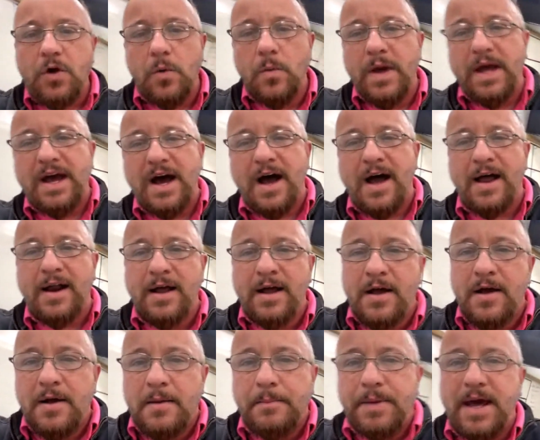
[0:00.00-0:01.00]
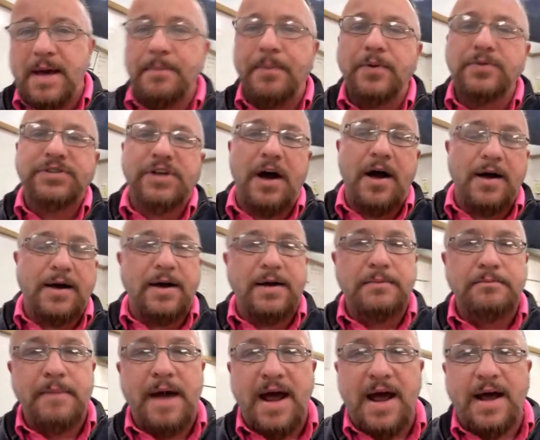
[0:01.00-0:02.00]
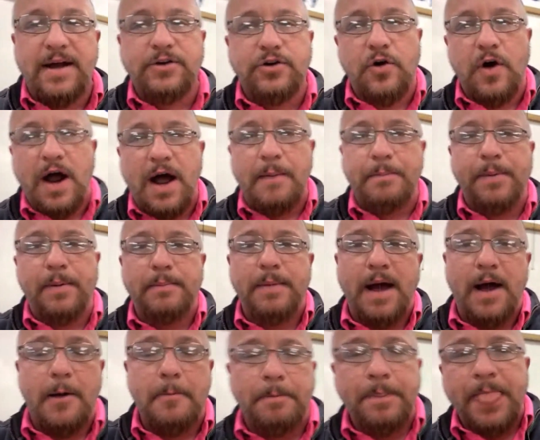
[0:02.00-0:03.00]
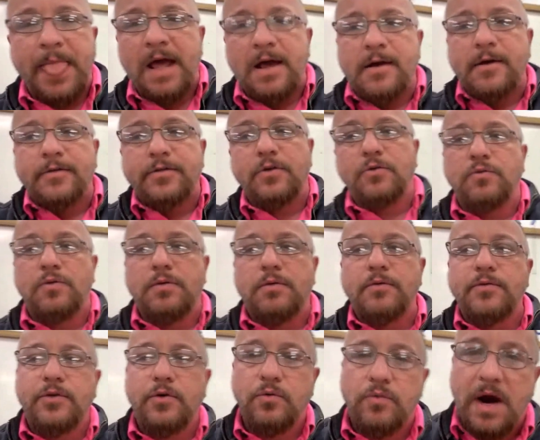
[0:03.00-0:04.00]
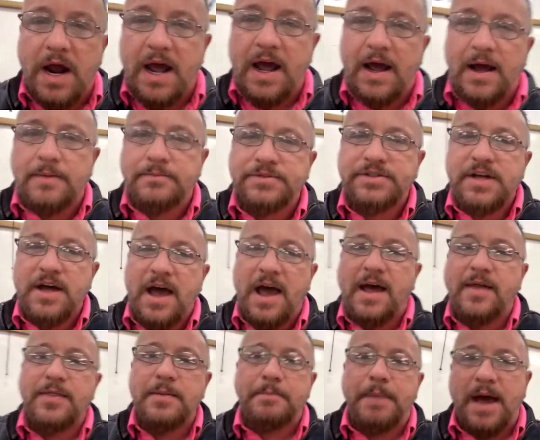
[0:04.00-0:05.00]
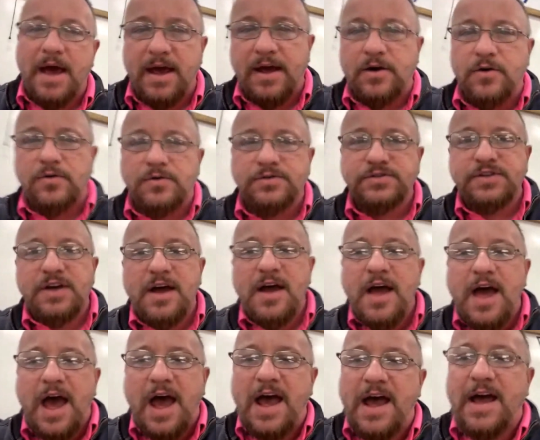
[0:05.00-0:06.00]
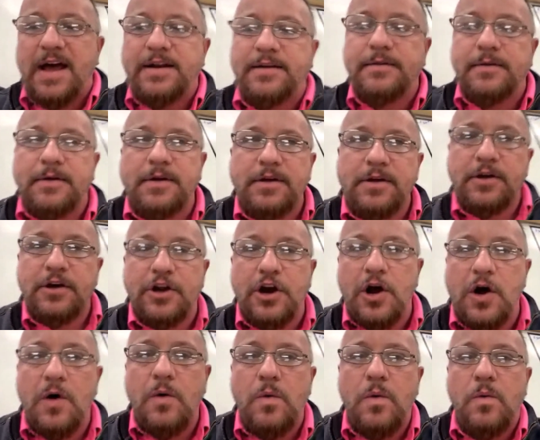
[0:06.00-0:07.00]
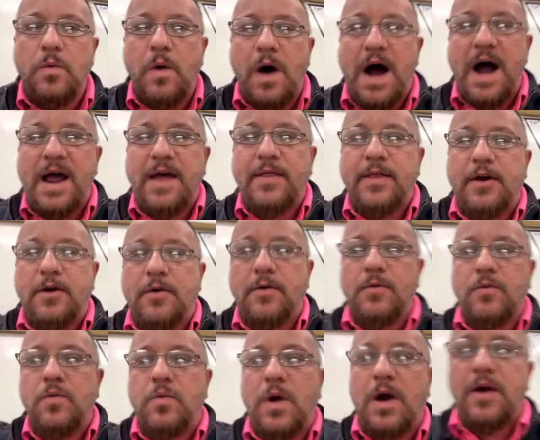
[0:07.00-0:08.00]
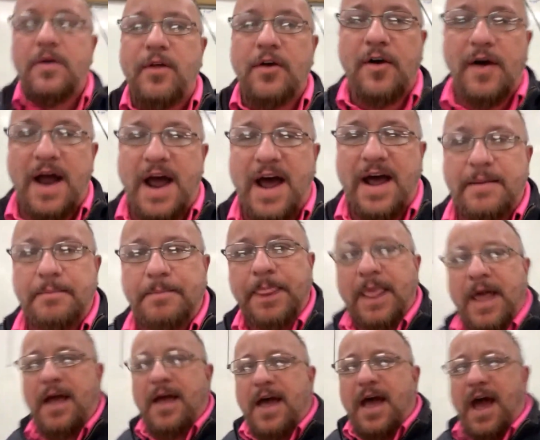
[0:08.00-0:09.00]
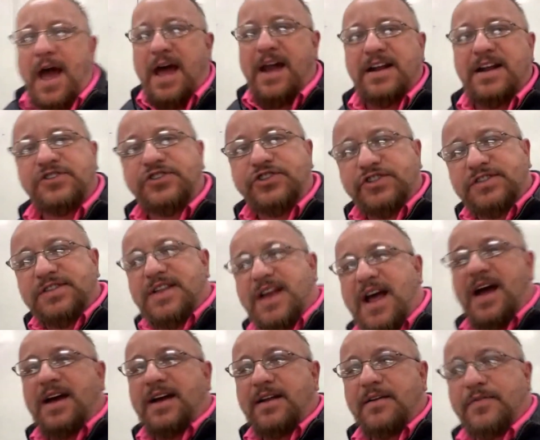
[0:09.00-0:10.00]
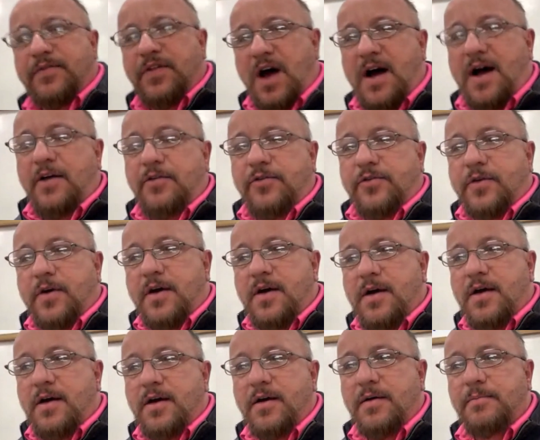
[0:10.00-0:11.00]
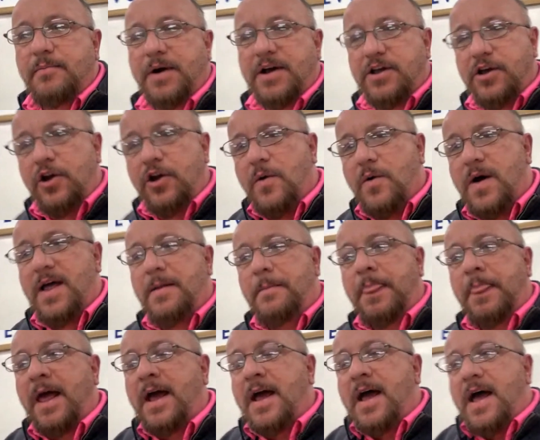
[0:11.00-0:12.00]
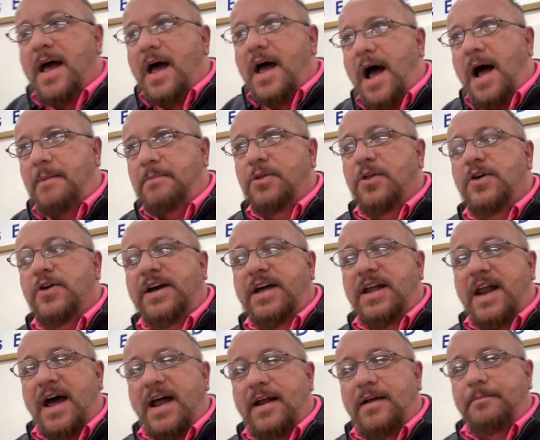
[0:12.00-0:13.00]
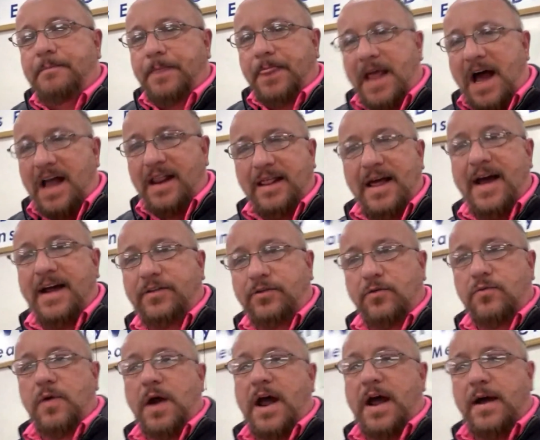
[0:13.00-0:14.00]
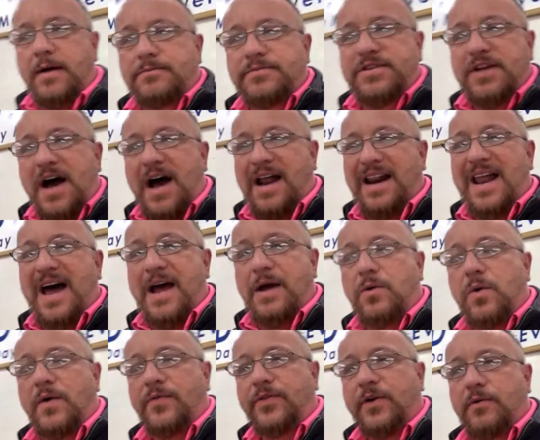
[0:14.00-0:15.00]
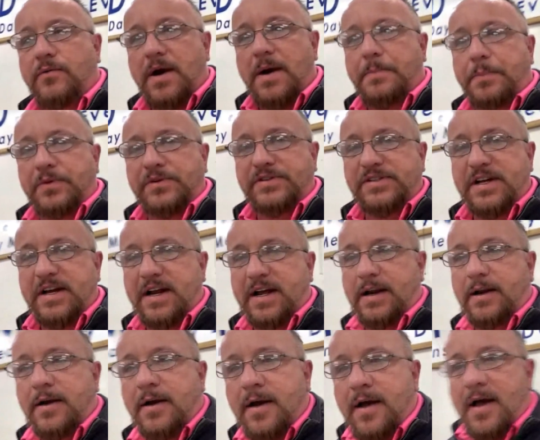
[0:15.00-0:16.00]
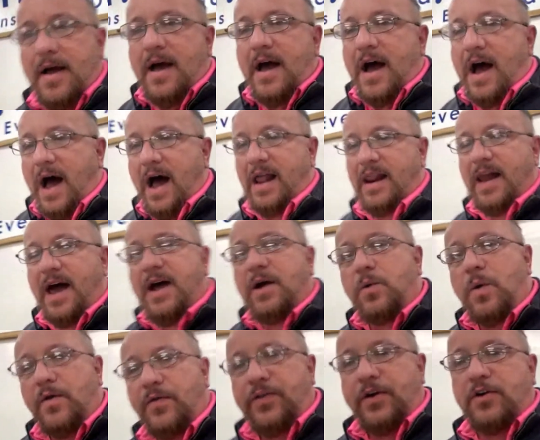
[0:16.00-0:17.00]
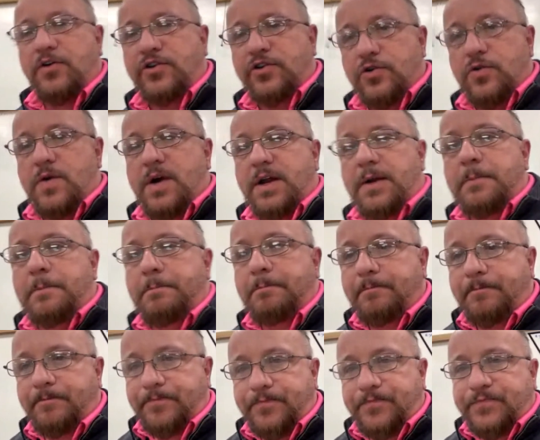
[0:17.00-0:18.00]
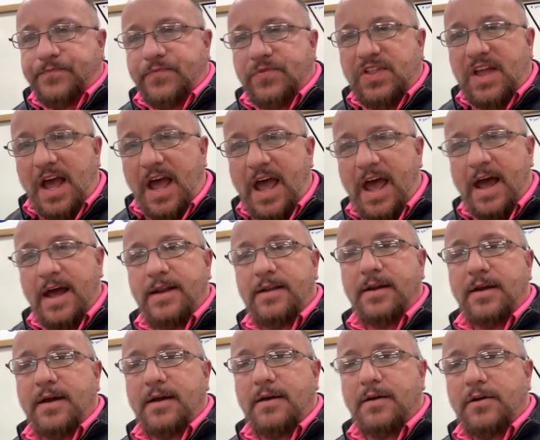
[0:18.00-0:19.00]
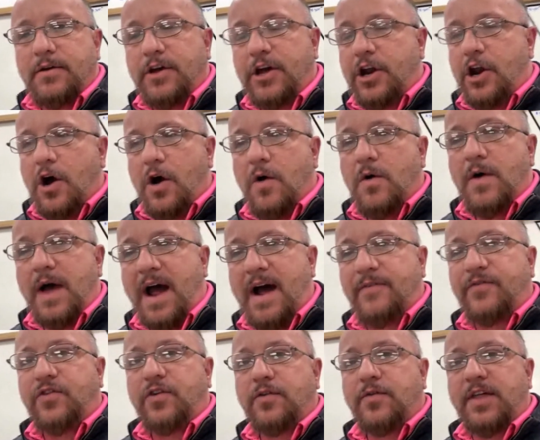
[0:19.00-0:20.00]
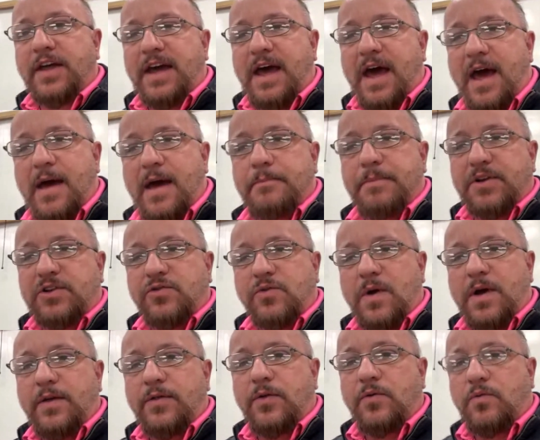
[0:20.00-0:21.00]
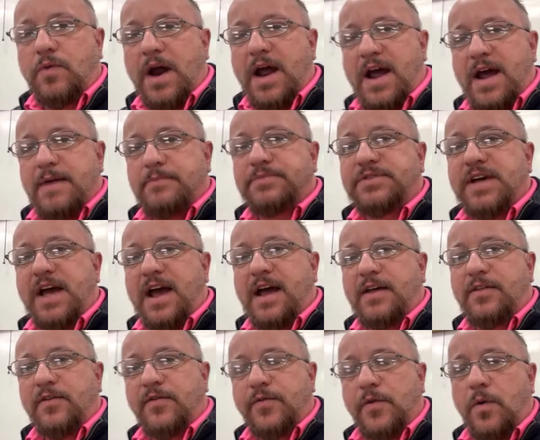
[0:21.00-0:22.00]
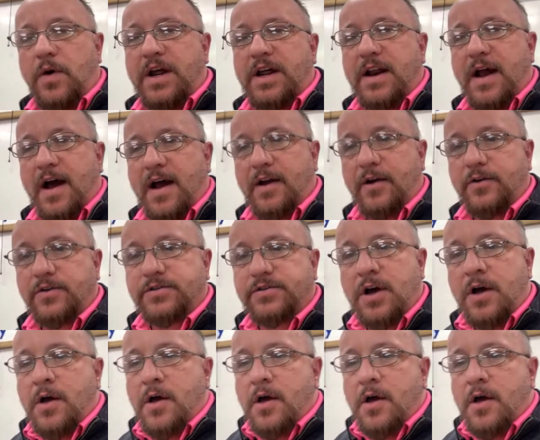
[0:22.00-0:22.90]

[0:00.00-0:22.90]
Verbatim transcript: We got people talking mad crap about the the Rams and the Bengals and you know why they're where they're at and it's just negative thoughts. But what? I'm looking at it. I like the Rams. I like what they're representing. I like what they're doing. And you know, after the game between the Rams and the 49ers,